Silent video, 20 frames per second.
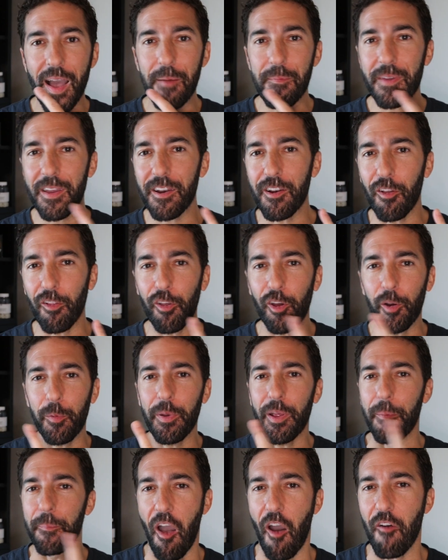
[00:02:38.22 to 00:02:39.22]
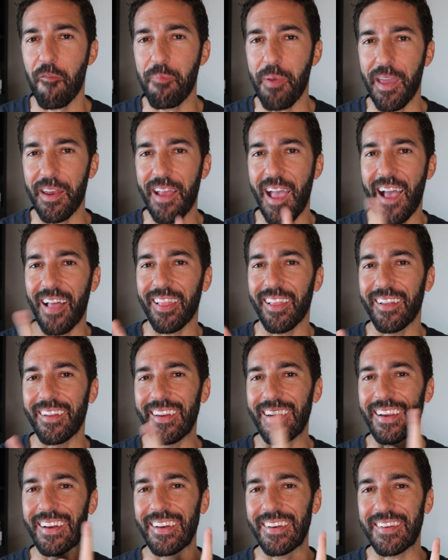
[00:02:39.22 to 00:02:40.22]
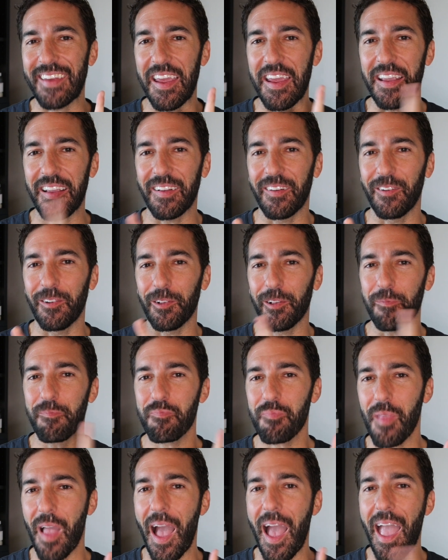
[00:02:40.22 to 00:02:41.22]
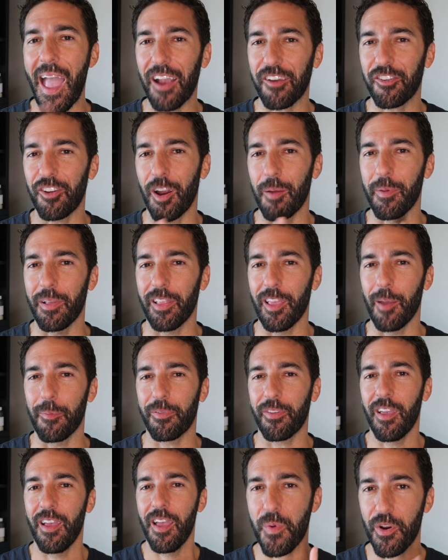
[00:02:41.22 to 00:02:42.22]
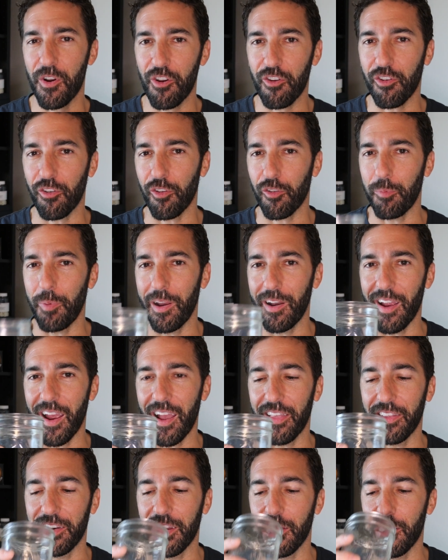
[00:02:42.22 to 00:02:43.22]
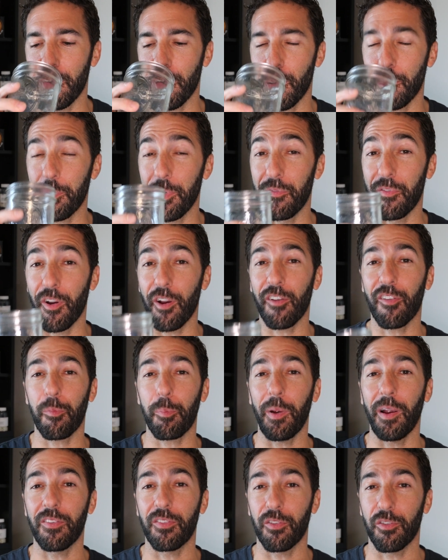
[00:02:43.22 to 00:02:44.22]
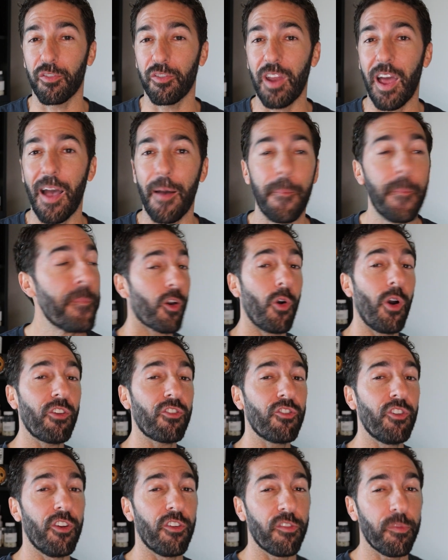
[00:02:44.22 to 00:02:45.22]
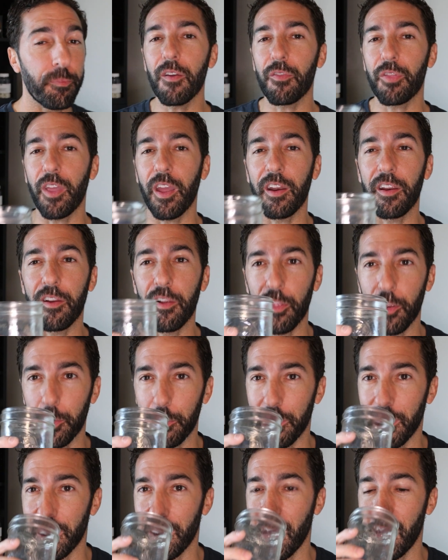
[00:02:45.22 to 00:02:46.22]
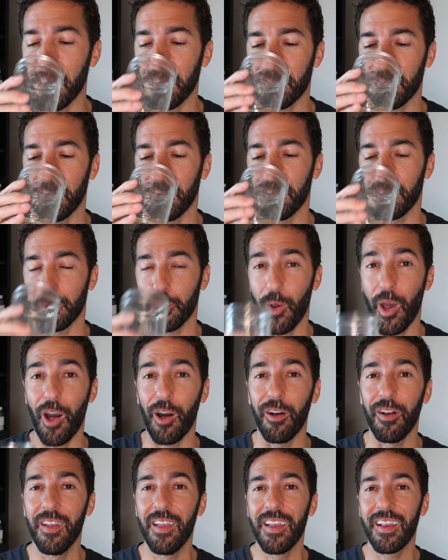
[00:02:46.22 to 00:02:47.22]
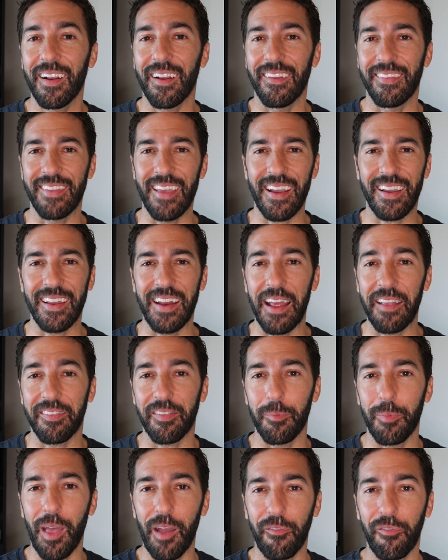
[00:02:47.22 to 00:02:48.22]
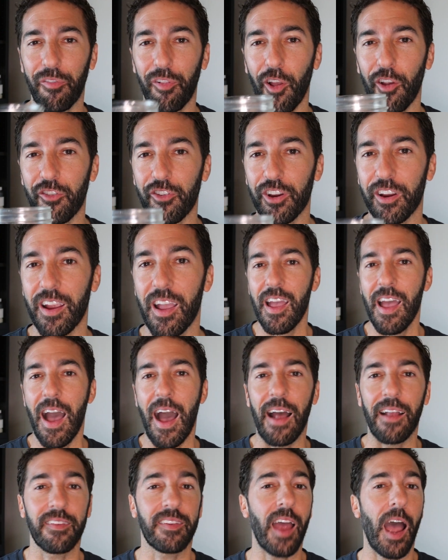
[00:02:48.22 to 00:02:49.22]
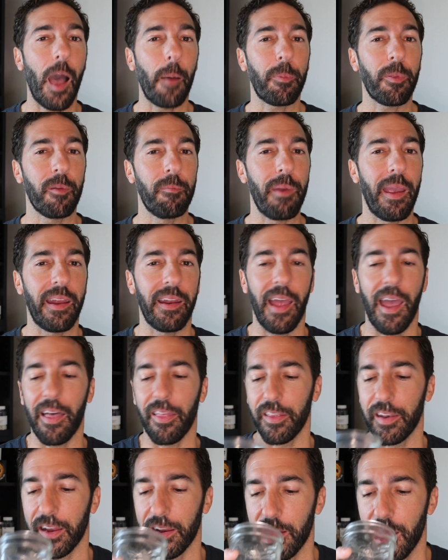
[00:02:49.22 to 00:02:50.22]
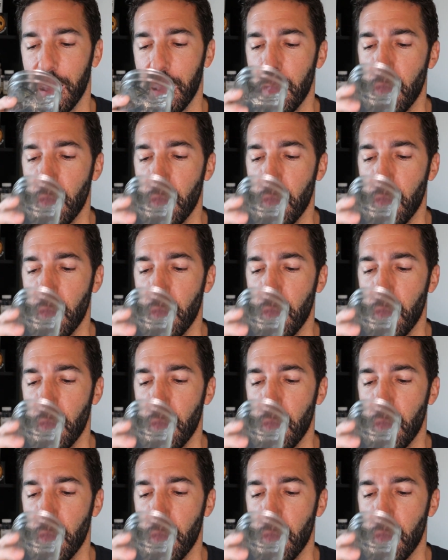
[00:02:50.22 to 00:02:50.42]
I'm getting a little bit of beta-alanine tingle action on my lips. Pretty sure there's beta-alanine in here. I'd be very surprised if there's not. Question is if they added a little bit of niacin as well, because that could add some of that flushing on top of the beta-alanine.